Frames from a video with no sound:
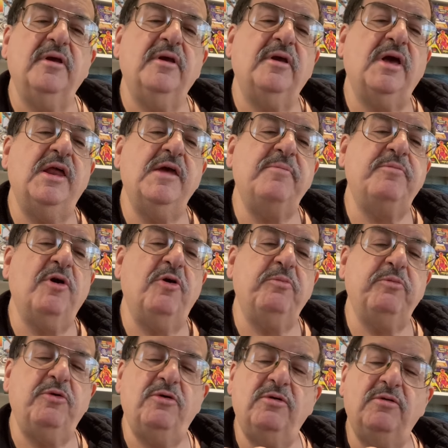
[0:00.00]
Got a
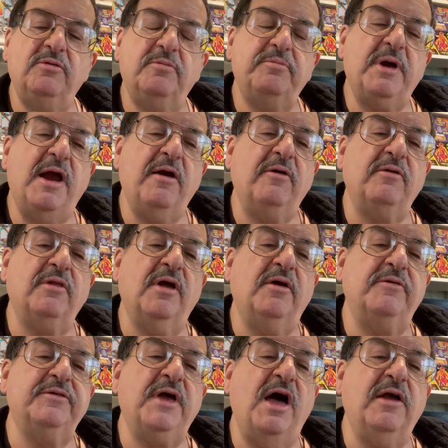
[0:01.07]
Purple
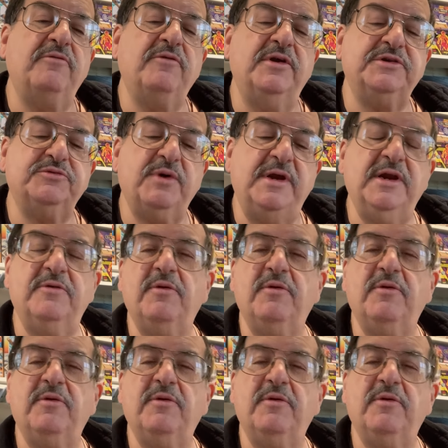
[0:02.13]
Parallel Donruss rated